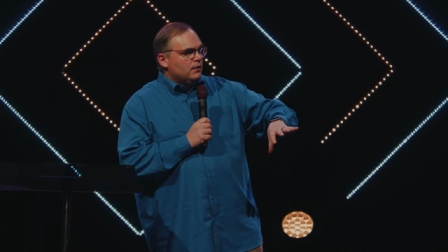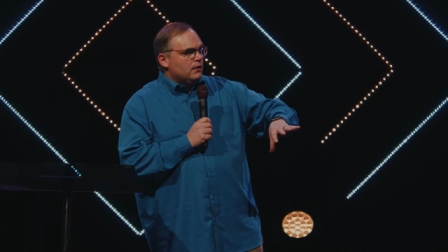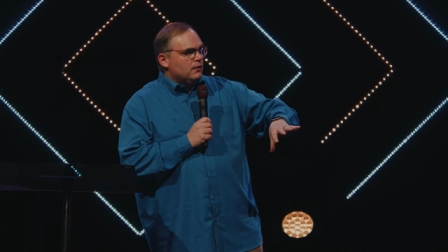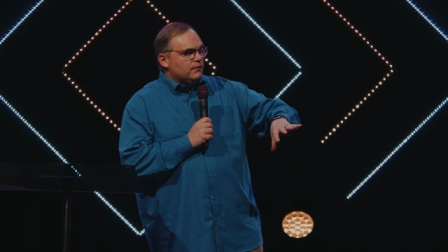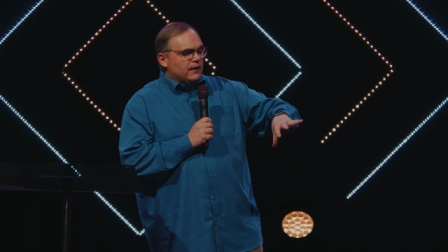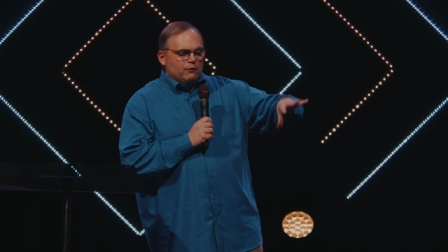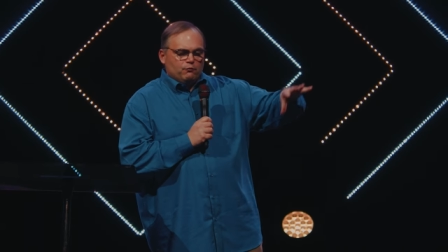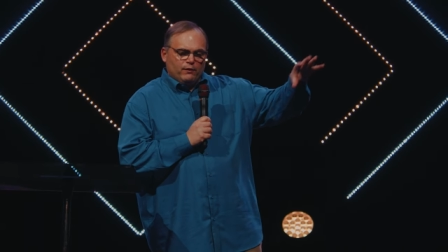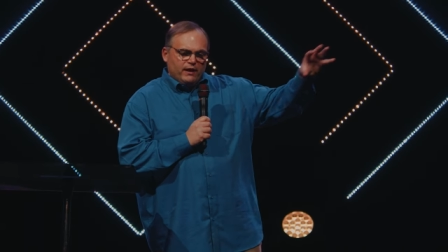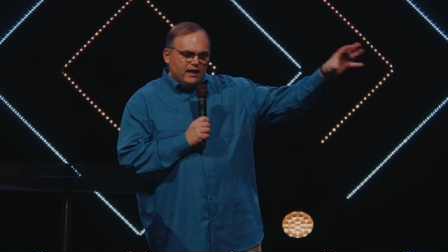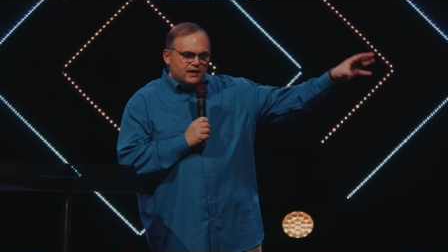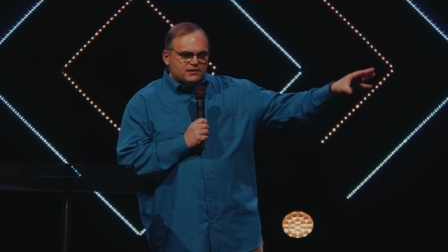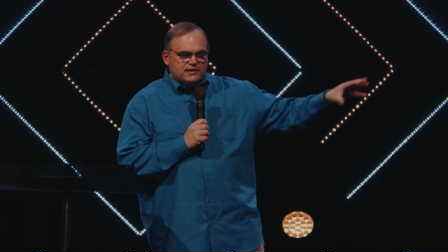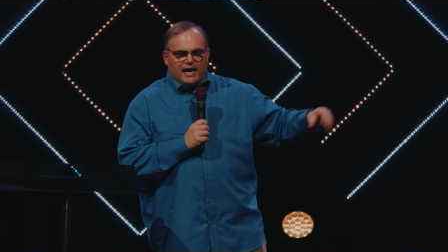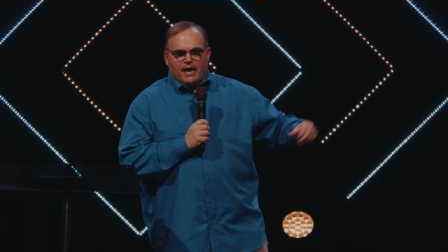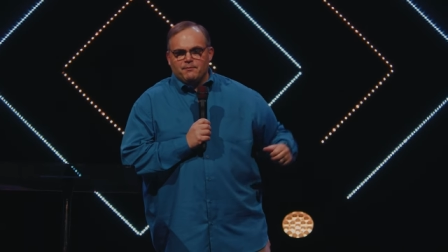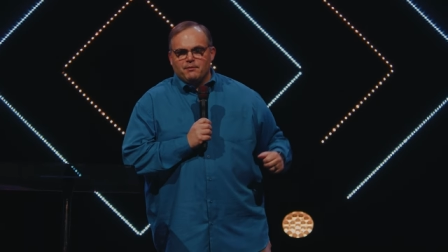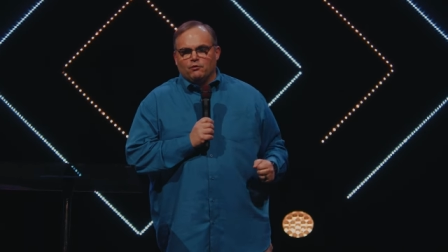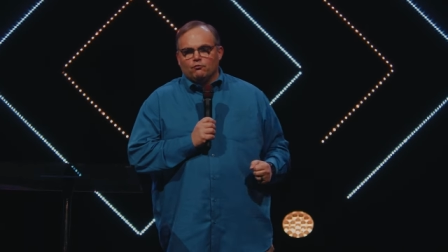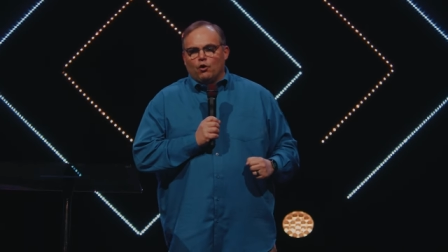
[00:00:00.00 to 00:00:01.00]
they re
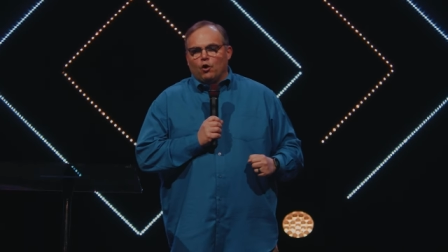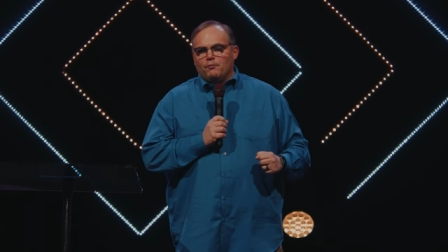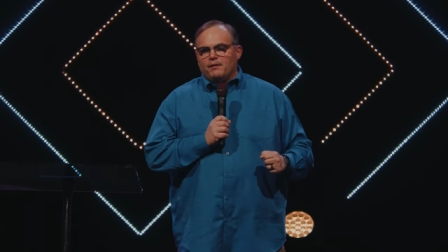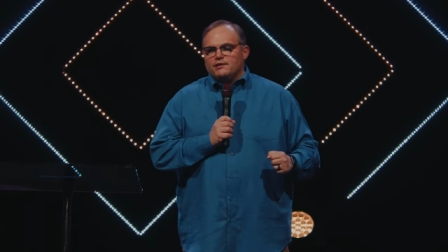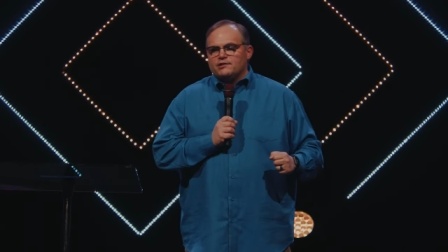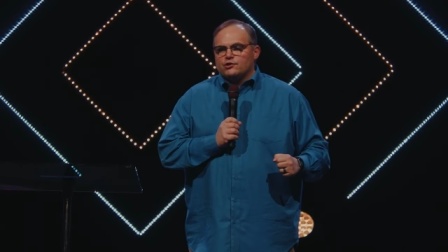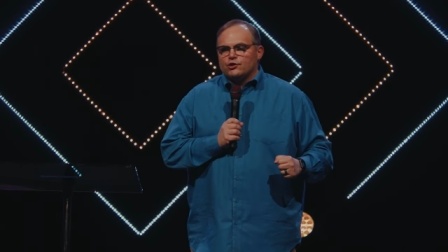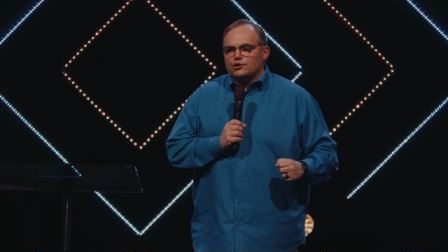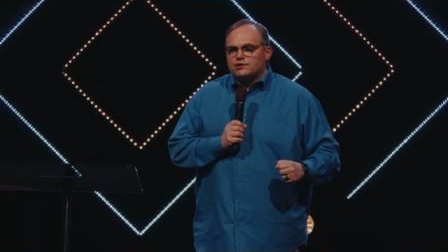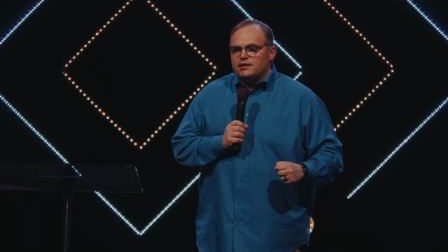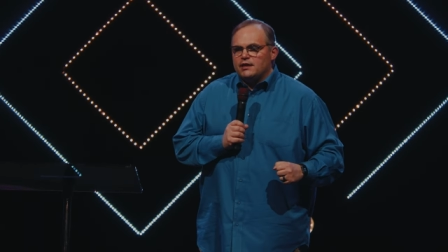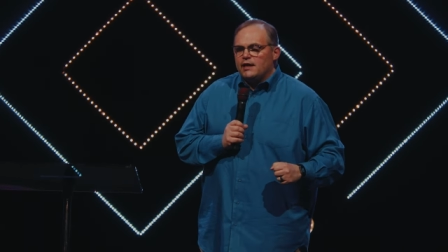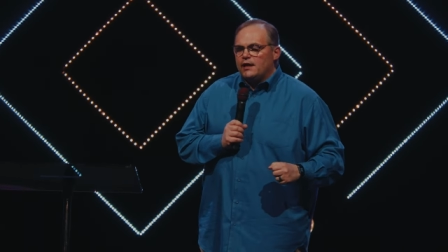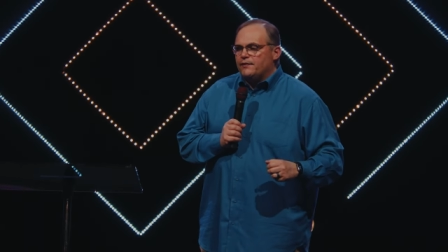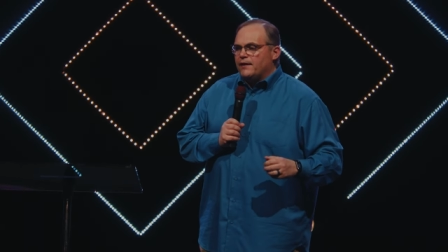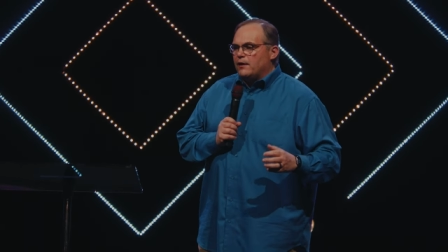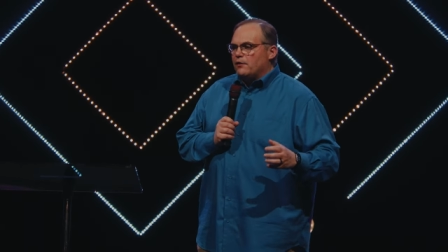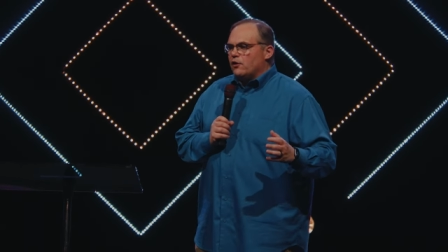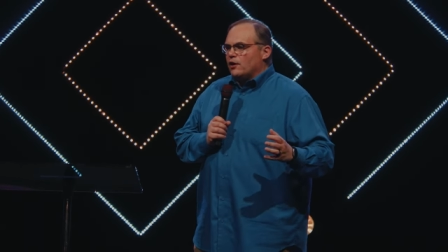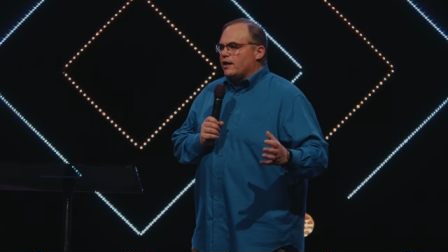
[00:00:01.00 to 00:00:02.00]
examine Romans 13,
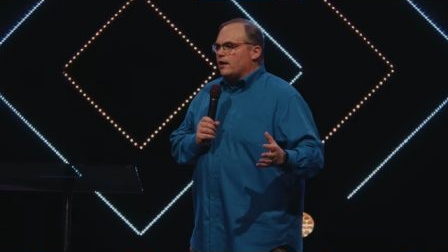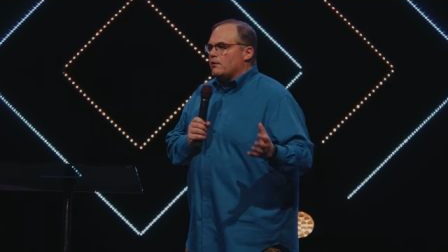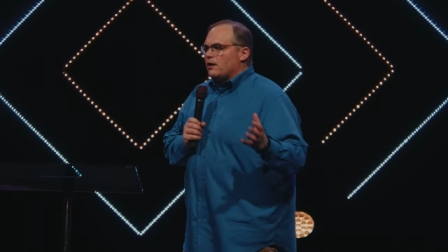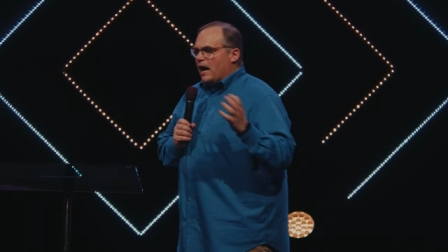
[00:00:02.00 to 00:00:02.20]
they look at